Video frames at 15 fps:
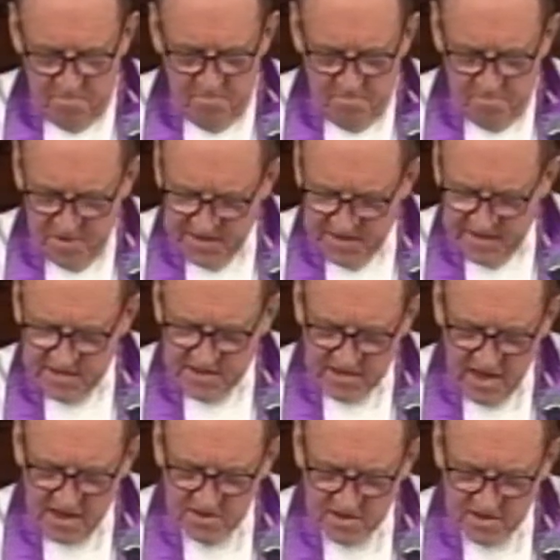But it
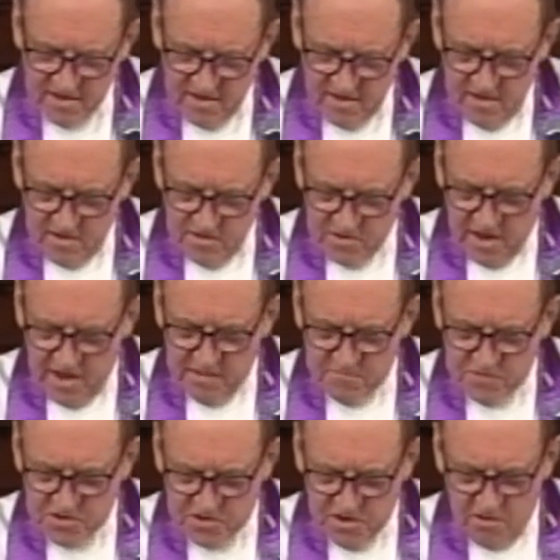says
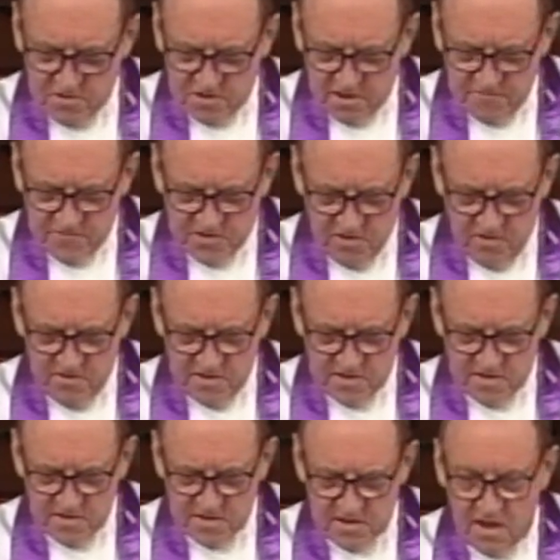James, Joseph, Judas,
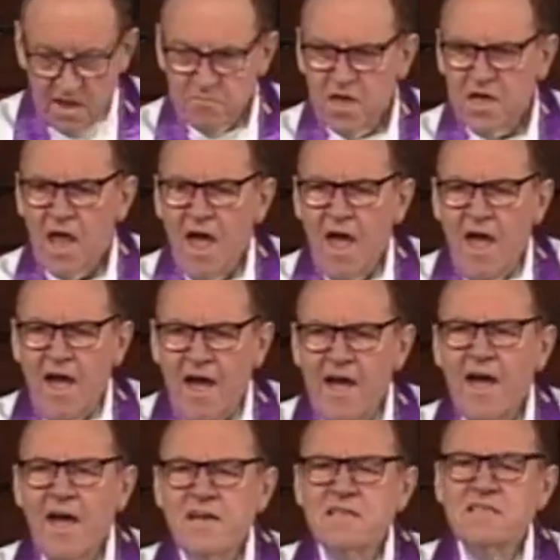and Simon,
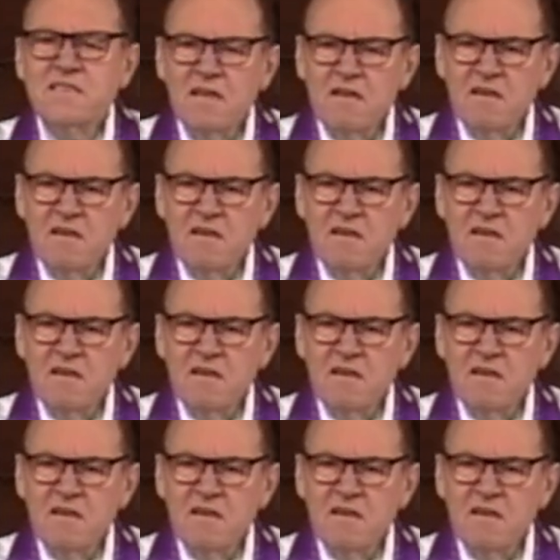and